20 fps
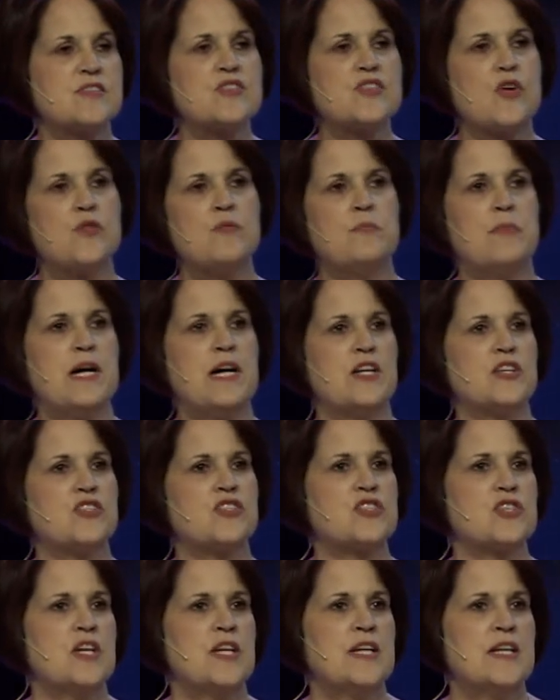so
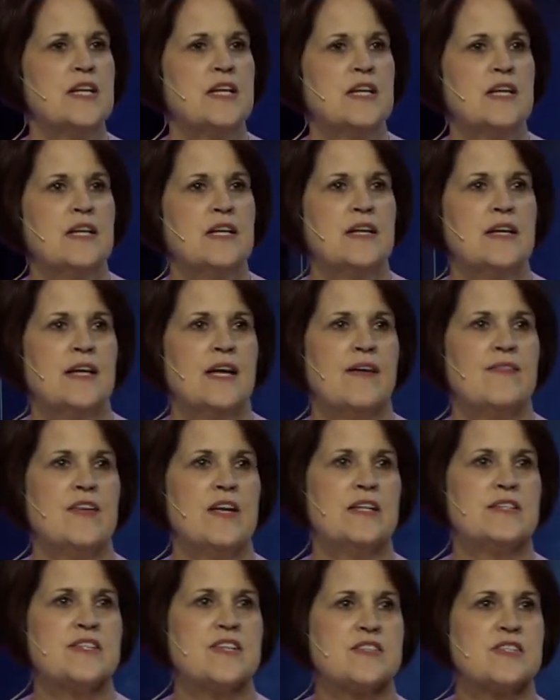much and
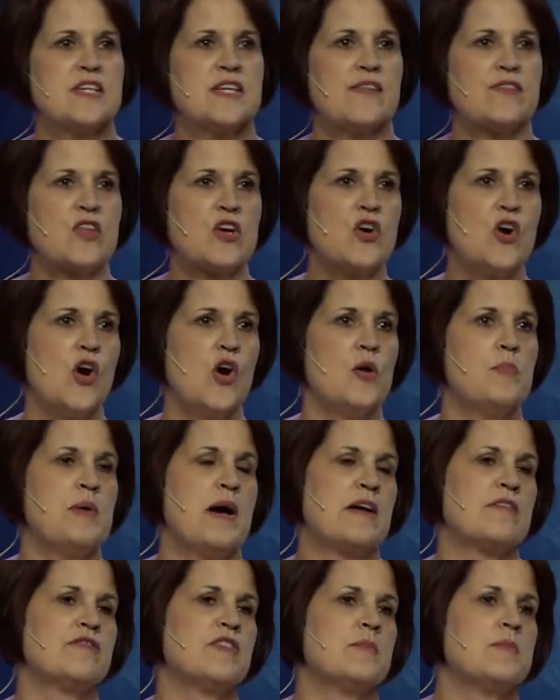then doesn't get the call
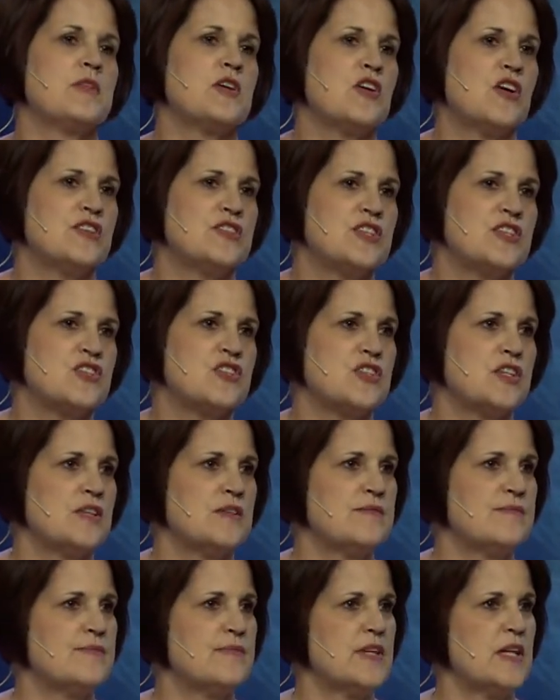back from the
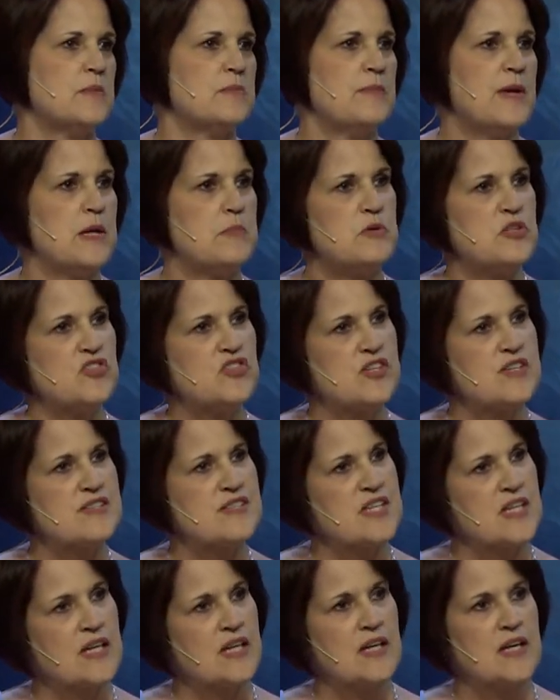audition. And maybe she's
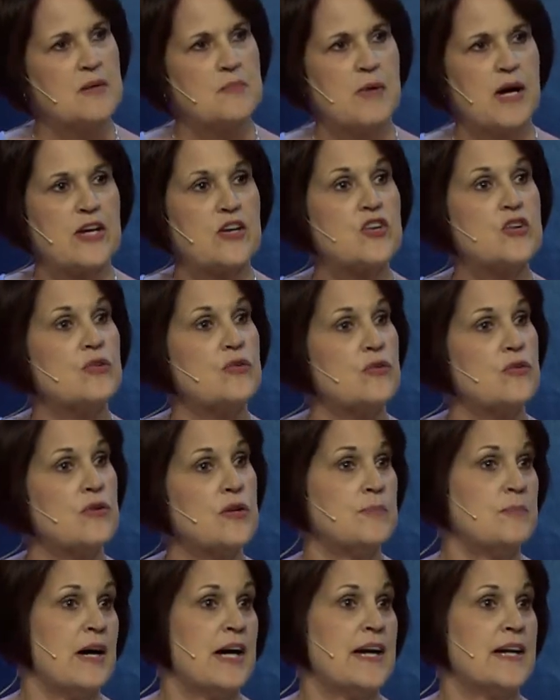thinking, my, career,
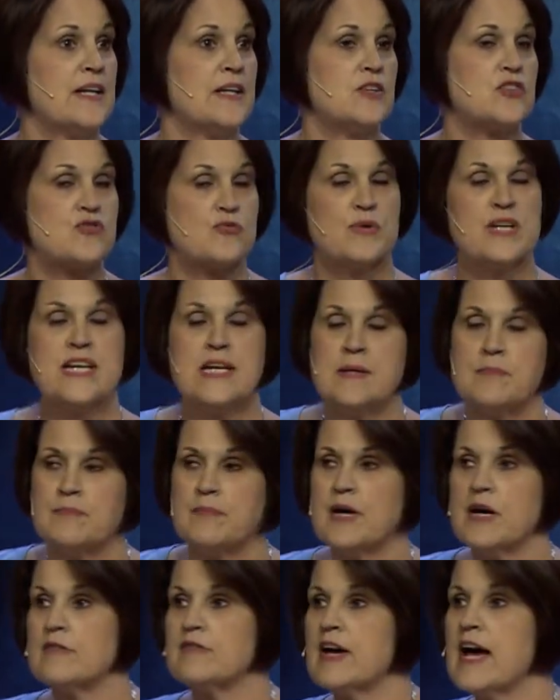my
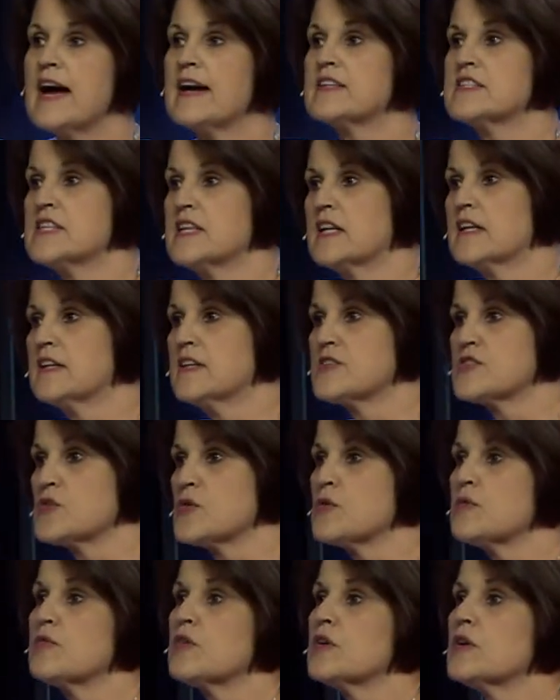dream of acting, it's
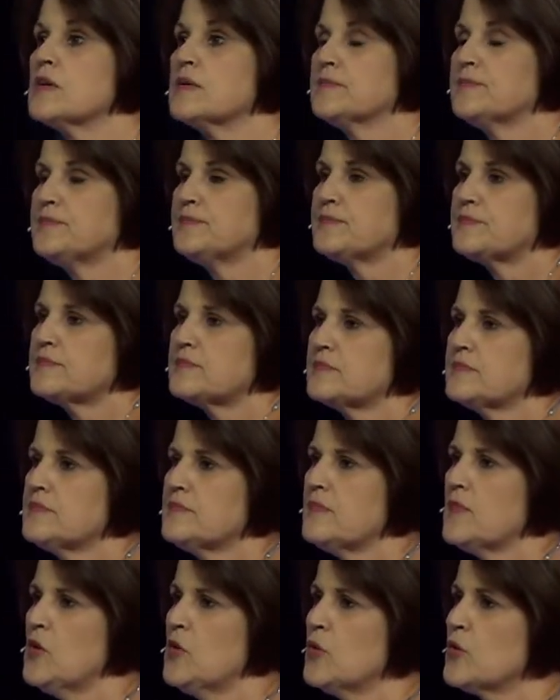over.
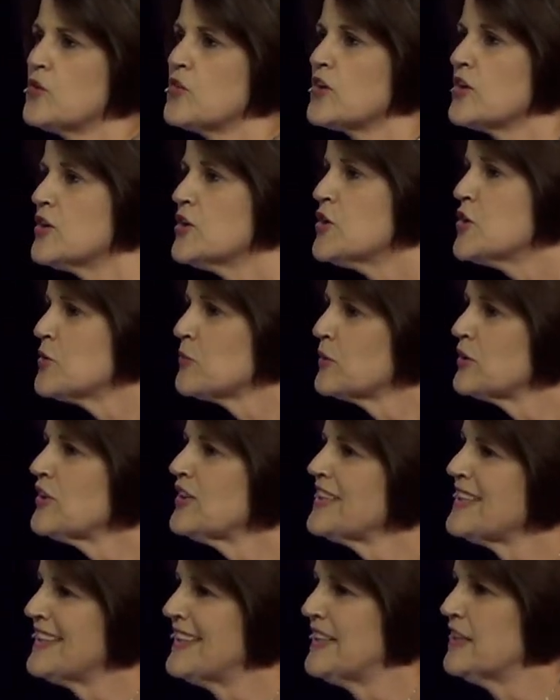Or the
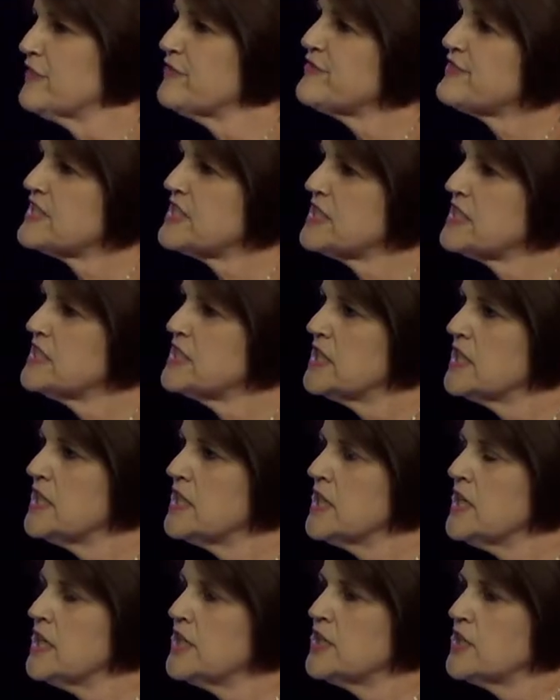really gifted
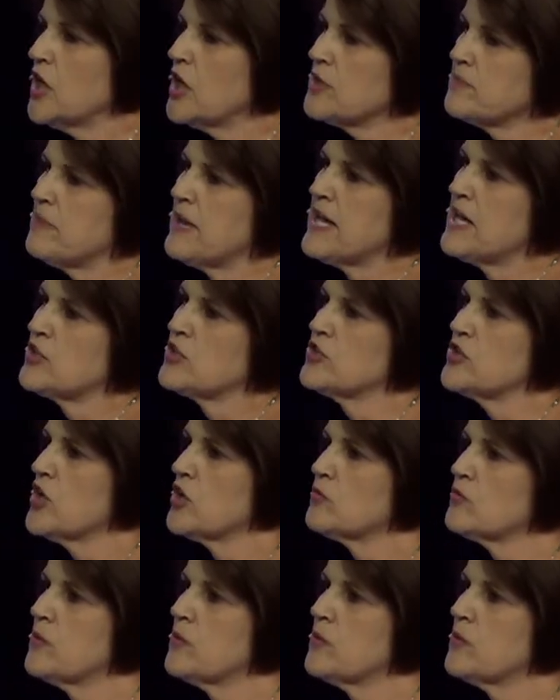young man or young